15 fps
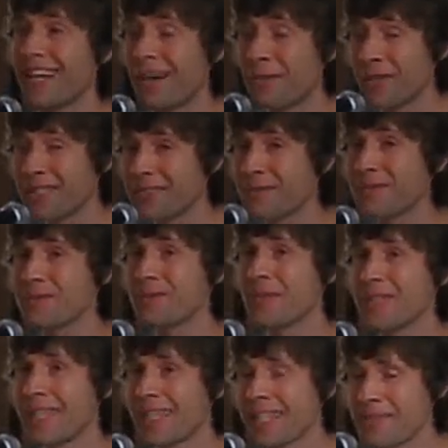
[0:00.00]
I wasn't
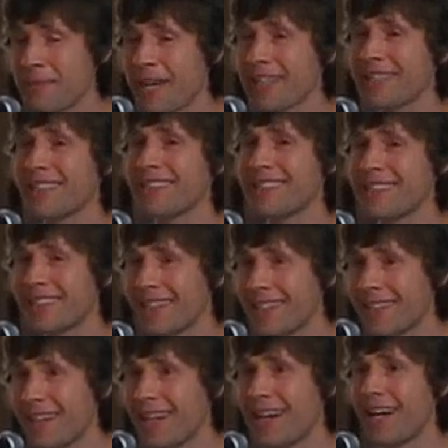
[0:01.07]
what they expected, you know.
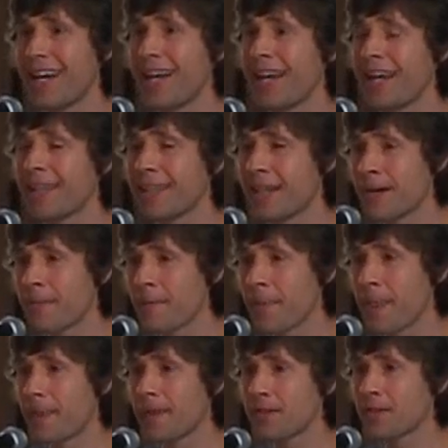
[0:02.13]
And
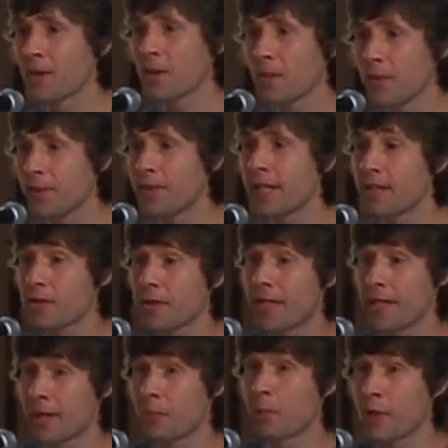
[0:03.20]
so things were
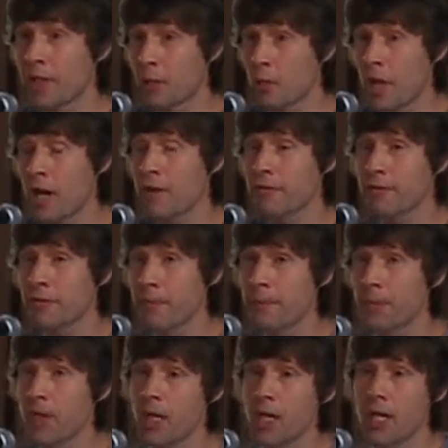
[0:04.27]
getting pretty rough.
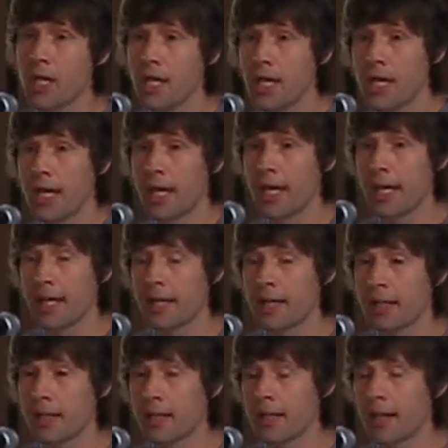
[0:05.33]

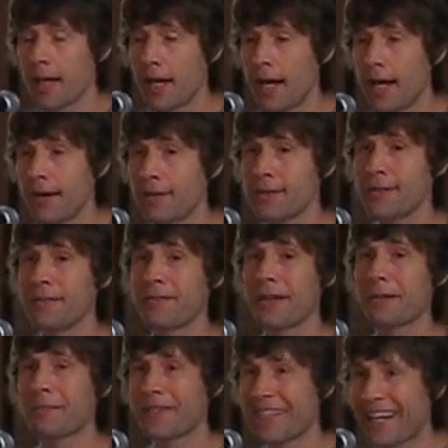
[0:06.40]
And I was
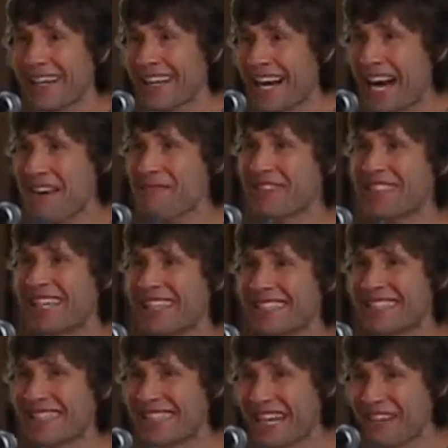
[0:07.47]
developing kind of
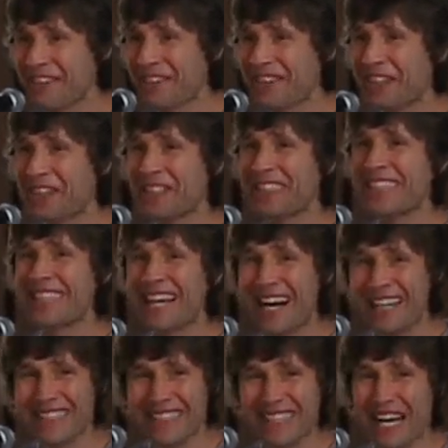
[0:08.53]
hypertension. I remember going to the
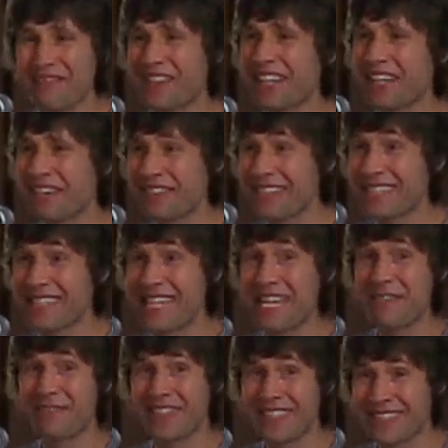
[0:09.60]
doctor, not being able to
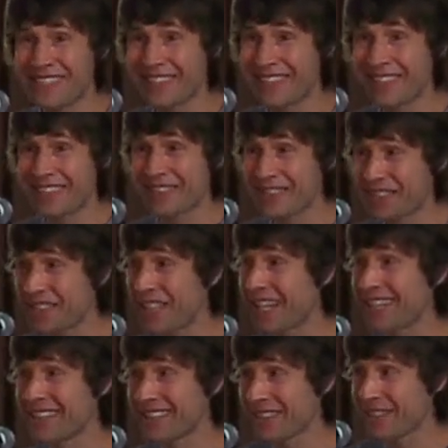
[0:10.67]
sleep, and he's going, dude, you
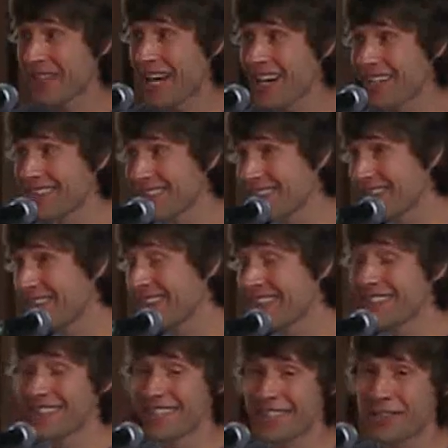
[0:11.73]
got to slow down. I
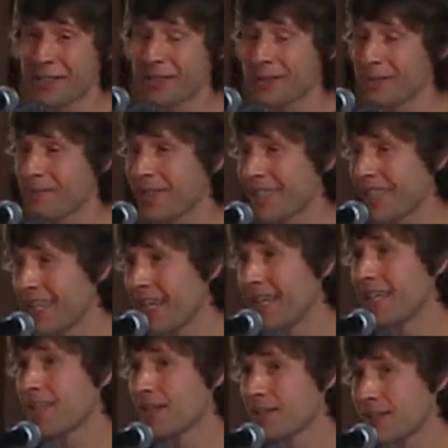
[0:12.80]
didn't say dude, but
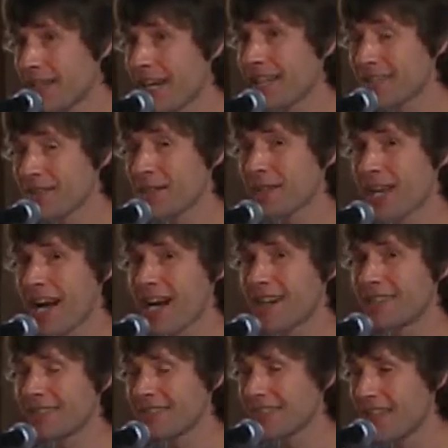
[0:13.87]
he goes, you got to slow
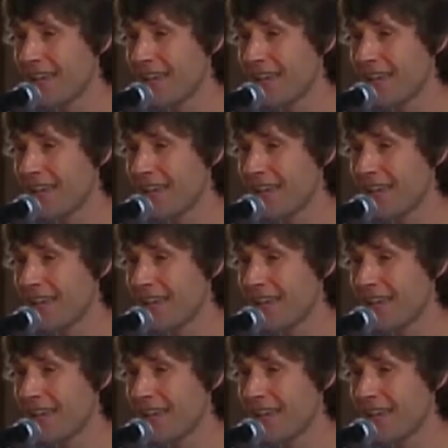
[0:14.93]
down.